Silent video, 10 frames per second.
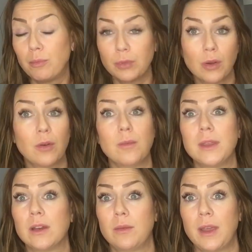blow
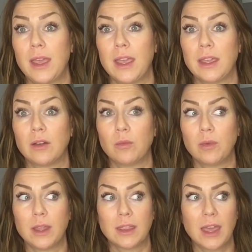me away
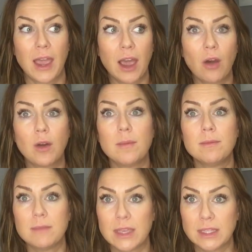with how
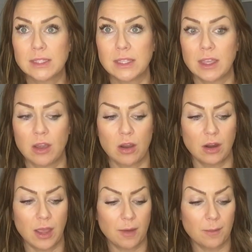amazing they
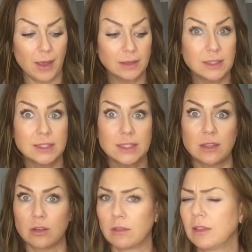are at balancing
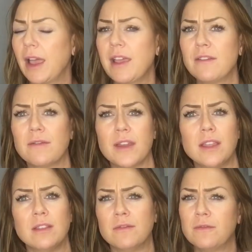their life
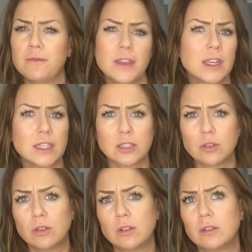and fitness
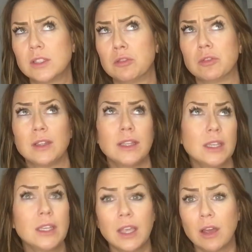goals and their eating